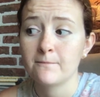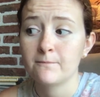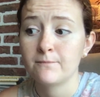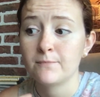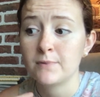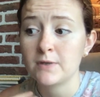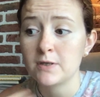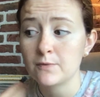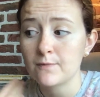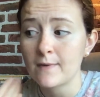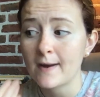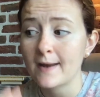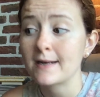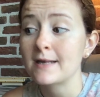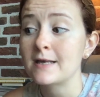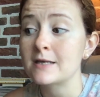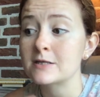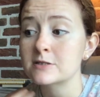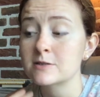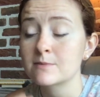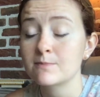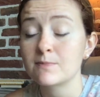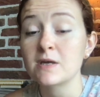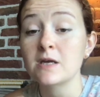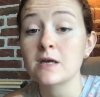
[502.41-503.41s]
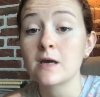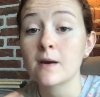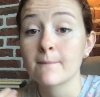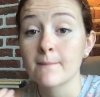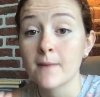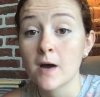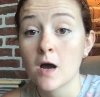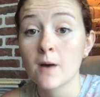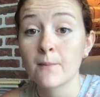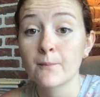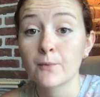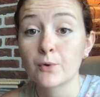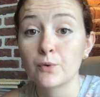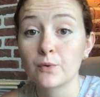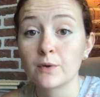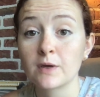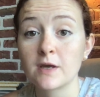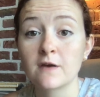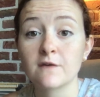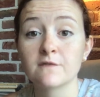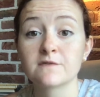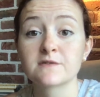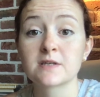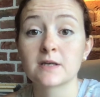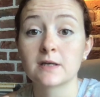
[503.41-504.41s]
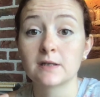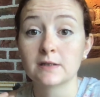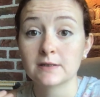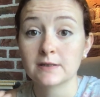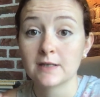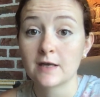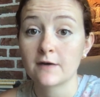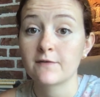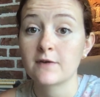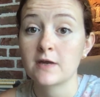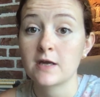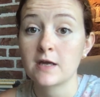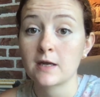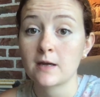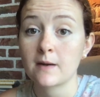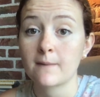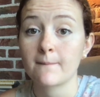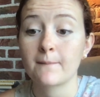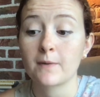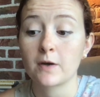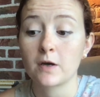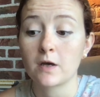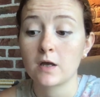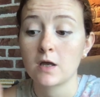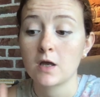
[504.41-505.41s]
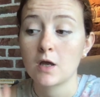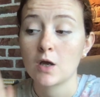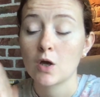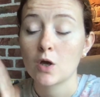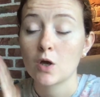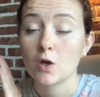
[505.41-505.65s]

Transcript: be ready to be a mom who gives loving but